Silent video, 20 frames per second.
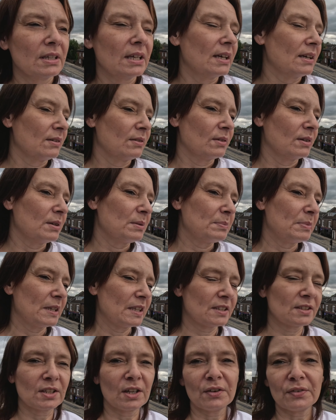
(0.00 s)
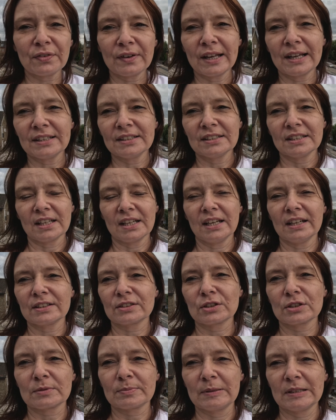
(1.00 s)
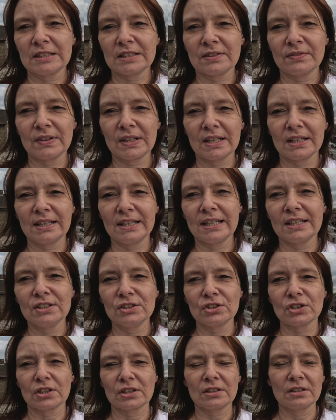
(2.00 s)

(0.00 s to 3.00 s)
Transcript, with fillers: No, it'd be a soft landing, I'd just be severely injured